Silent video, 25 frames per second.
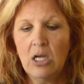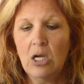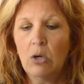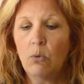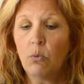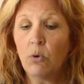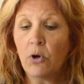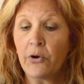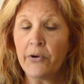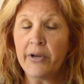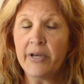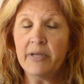
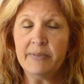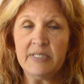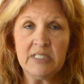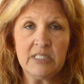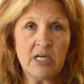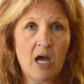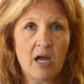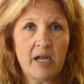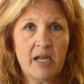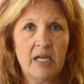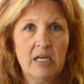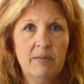we're going to be
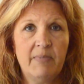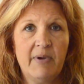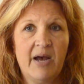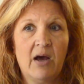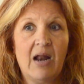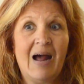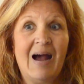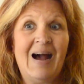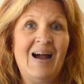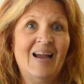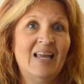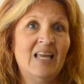talking
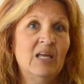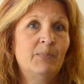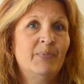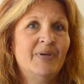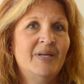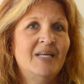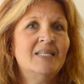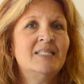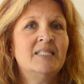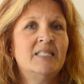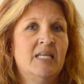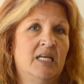about
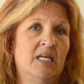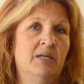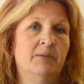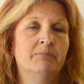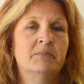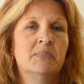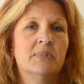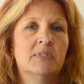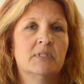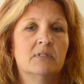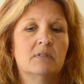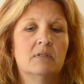IEP
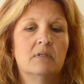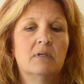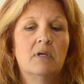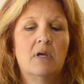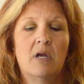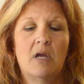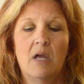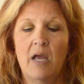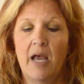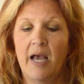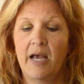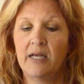teams
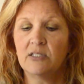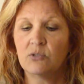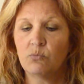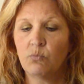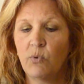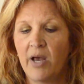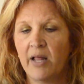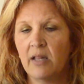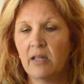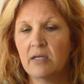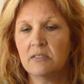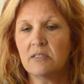as
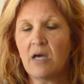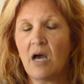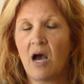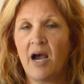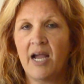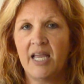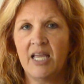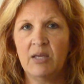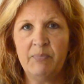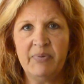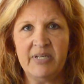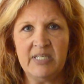well as
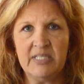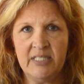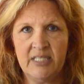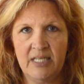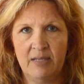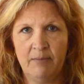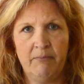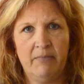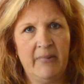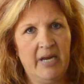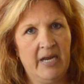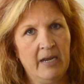IEP
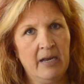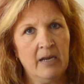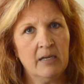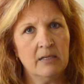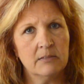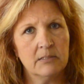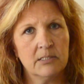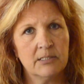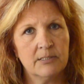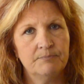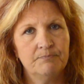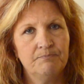team
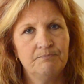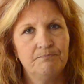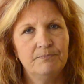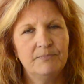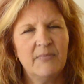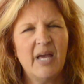meetings,